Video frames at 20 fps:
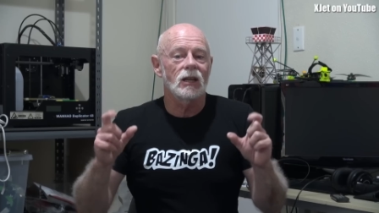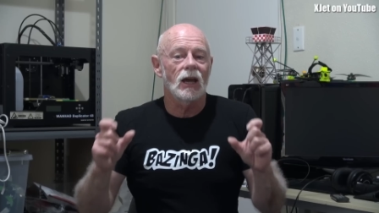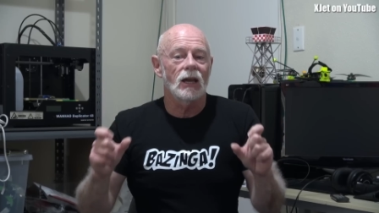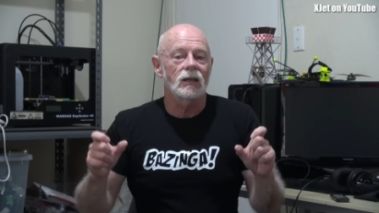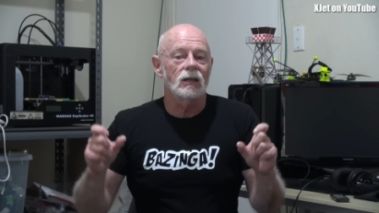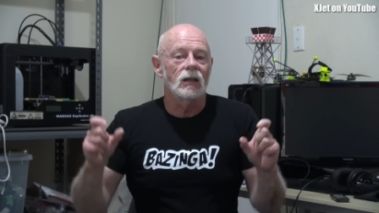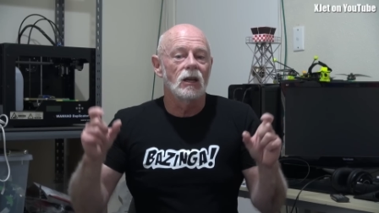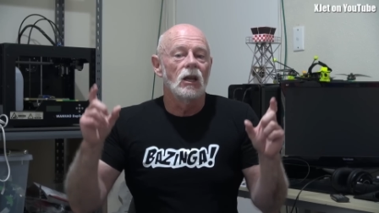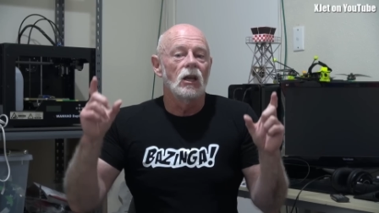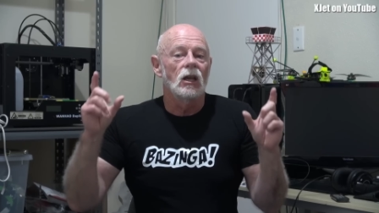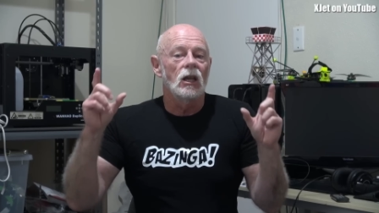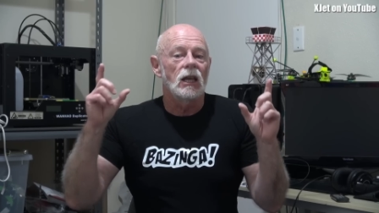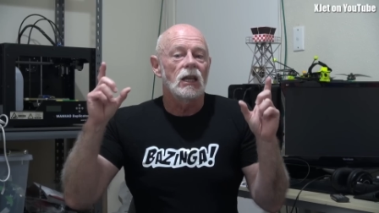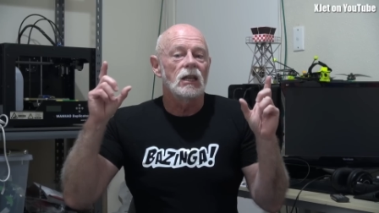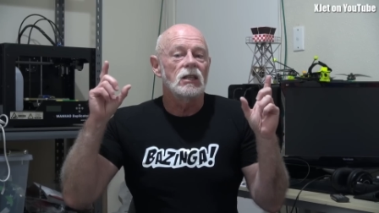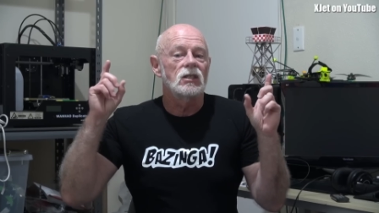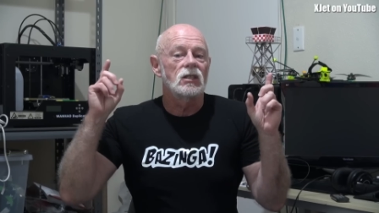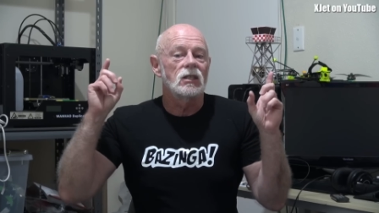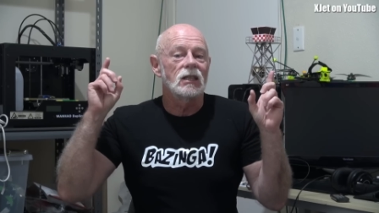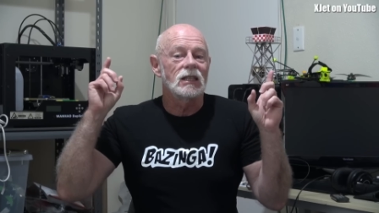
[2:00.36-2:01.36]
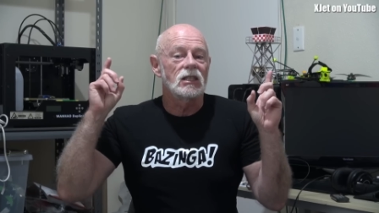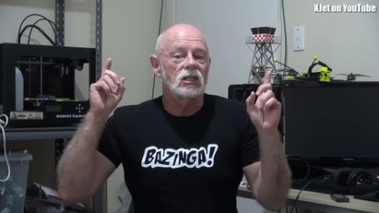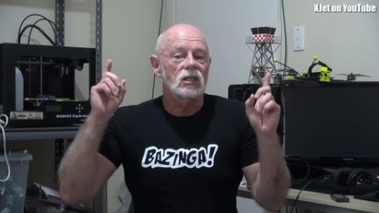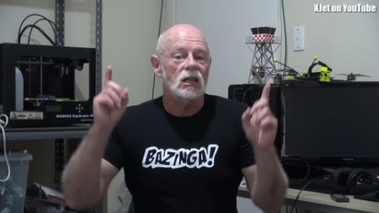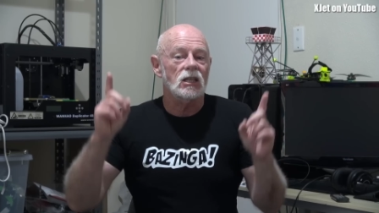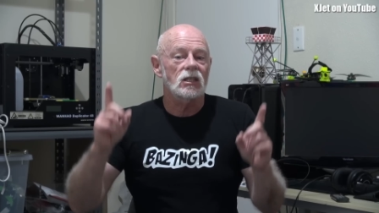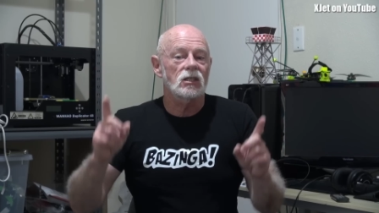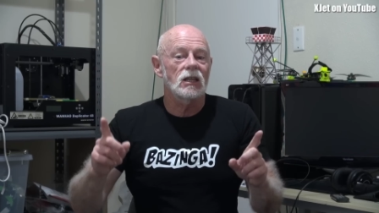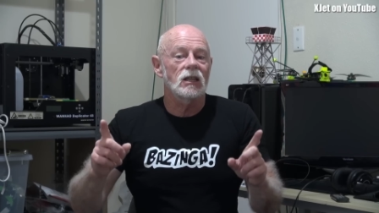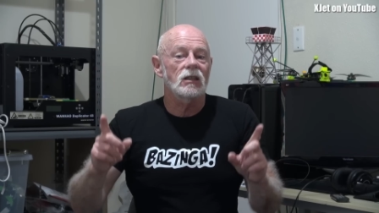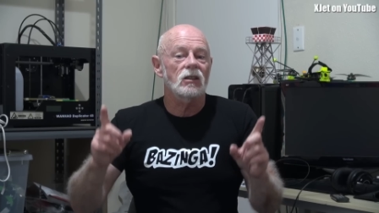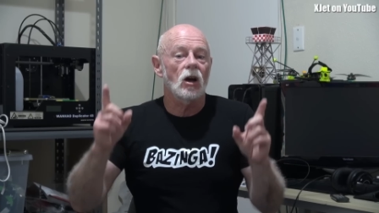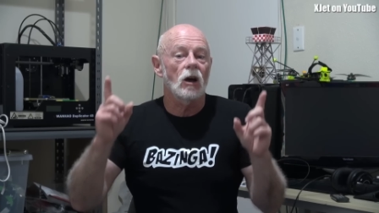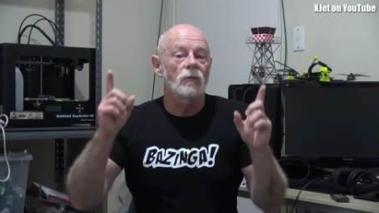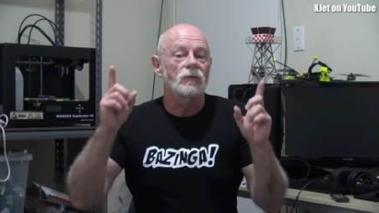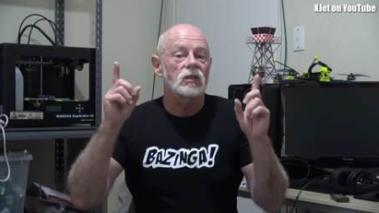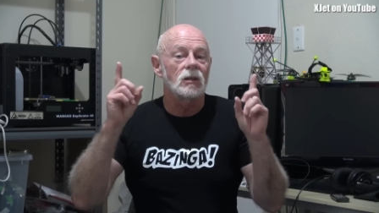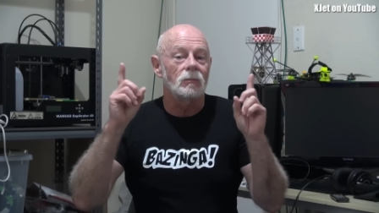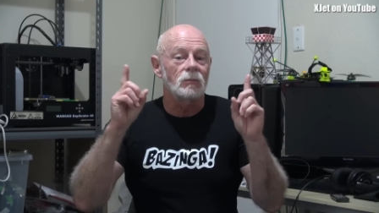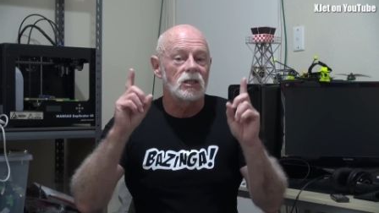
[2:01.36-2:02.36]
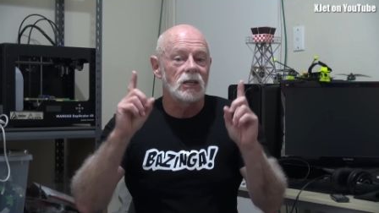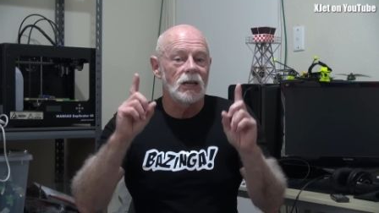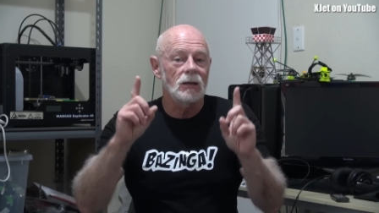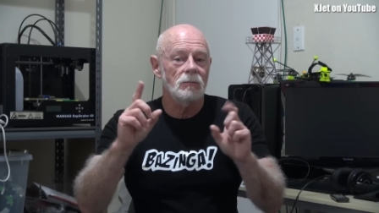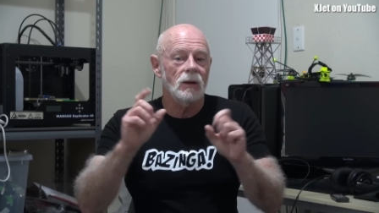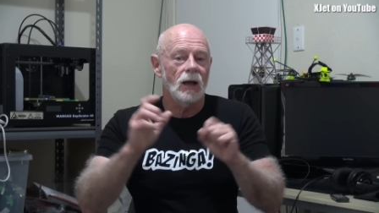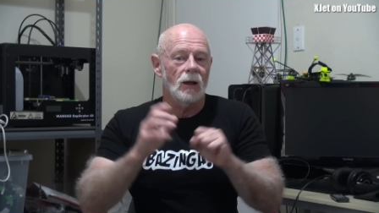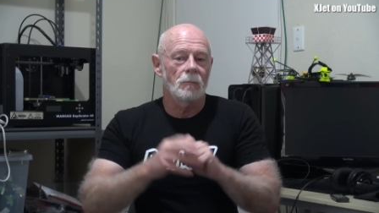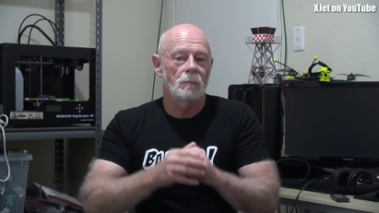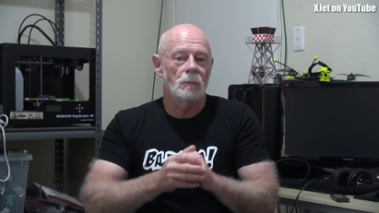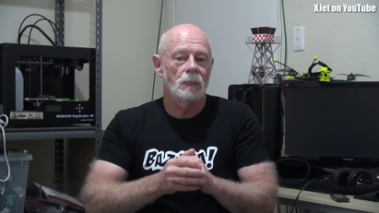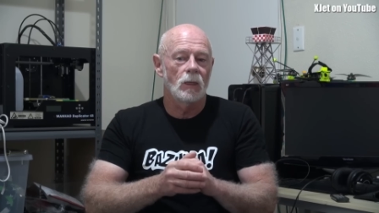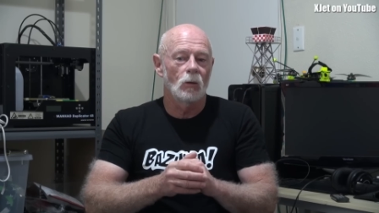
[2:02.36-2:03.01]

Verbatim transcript: date is the 16th of September.